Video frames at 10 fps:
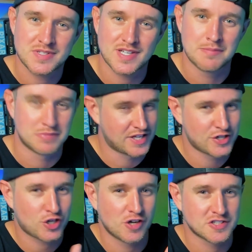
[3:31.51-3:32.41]
and Blender
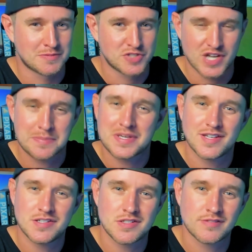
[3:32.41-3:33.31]
calls them shape
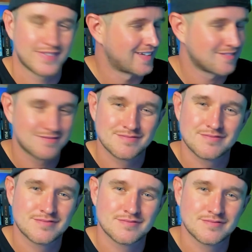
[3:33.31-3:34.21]
keys? Like,
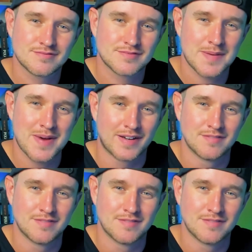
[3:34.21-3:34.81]
come on.